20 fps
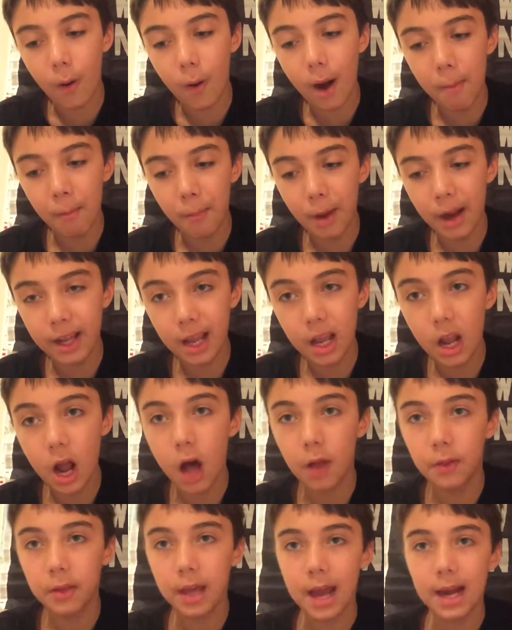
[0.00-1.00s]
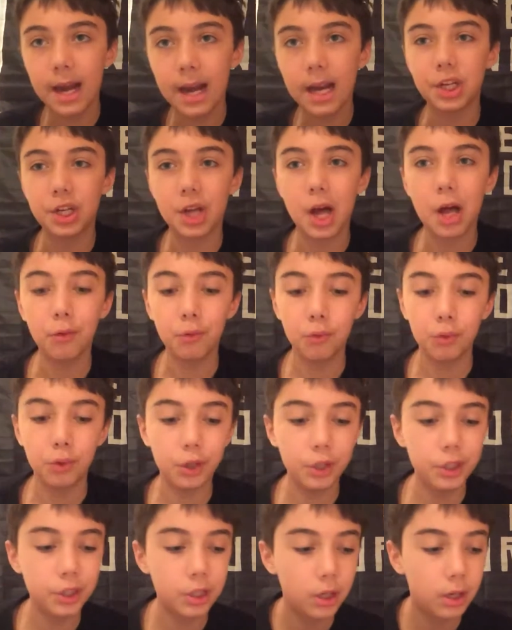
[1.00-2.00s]
around breaking all the NHL
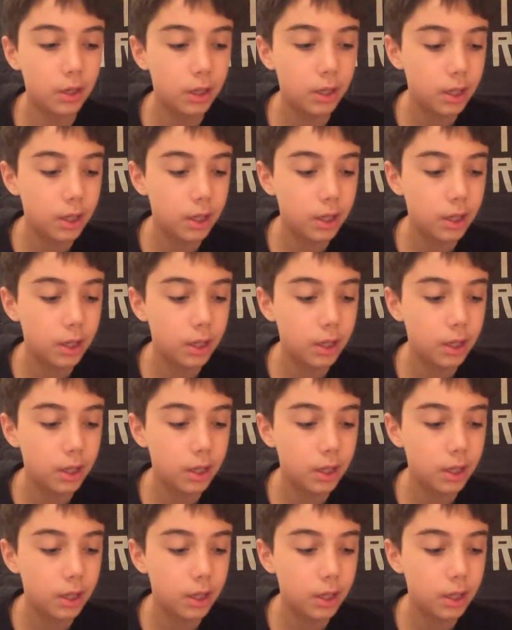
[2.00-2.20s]
rules.